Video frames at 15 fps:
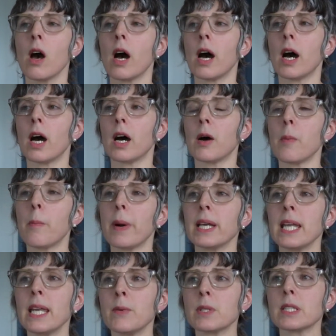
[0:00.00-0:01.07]

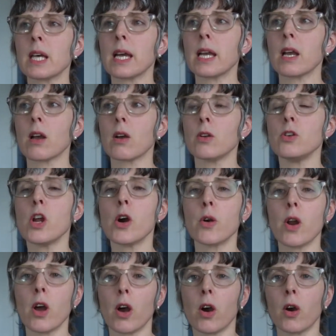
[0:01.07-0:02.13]
but he was like,
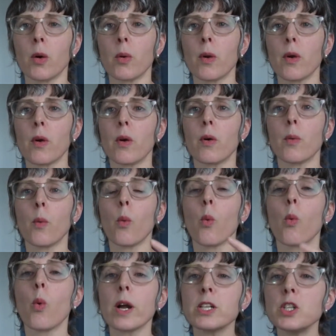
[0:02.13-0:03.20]
no,
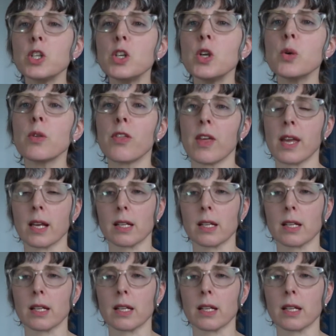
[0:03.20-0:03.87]
what do you think,